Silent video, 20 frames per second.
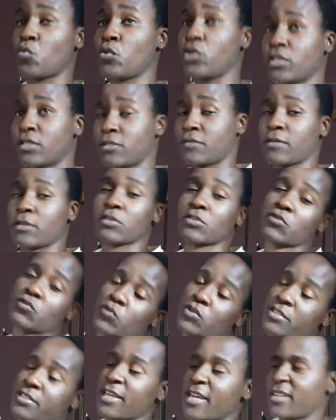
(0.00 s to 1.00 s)
which is very
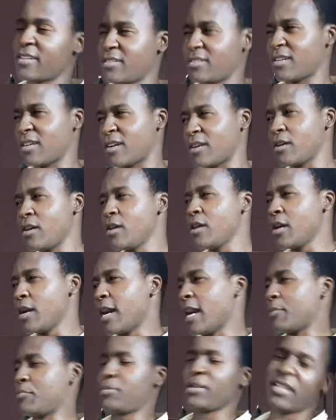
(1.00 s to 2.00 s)
sweet
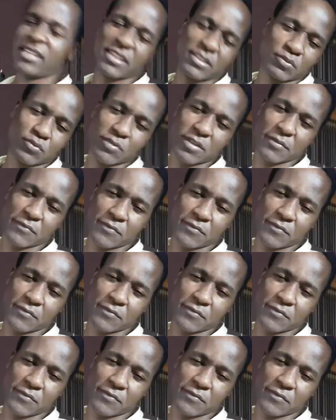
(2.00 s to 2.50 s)
and appealing to the